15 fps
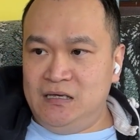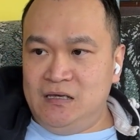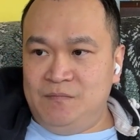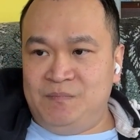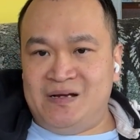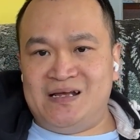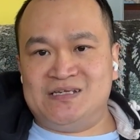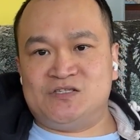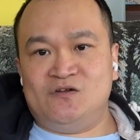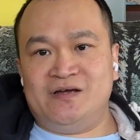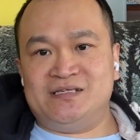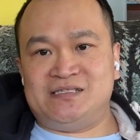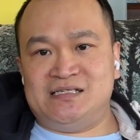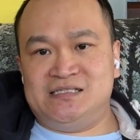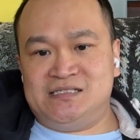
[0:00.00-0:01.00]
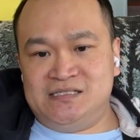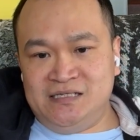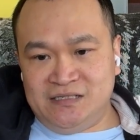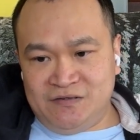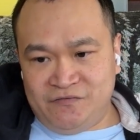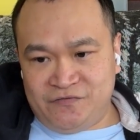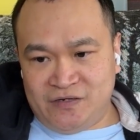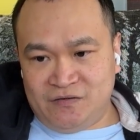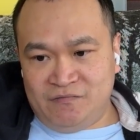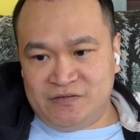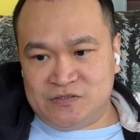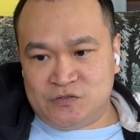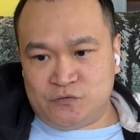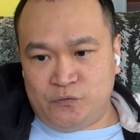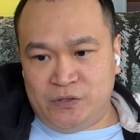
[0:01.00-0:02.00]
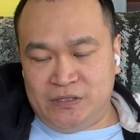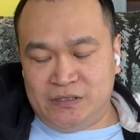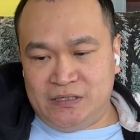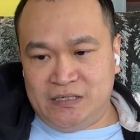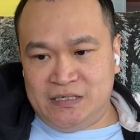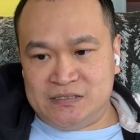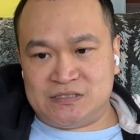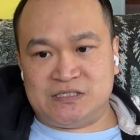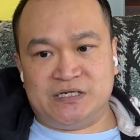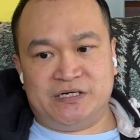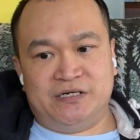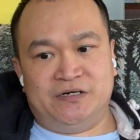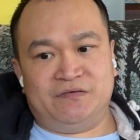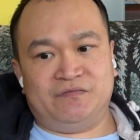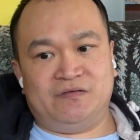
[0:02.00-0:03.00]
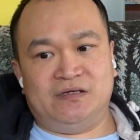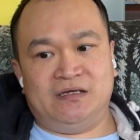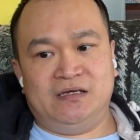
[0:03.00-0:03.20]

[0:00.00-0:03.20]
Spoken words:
But as long as I sit in front of the screen, it's curved.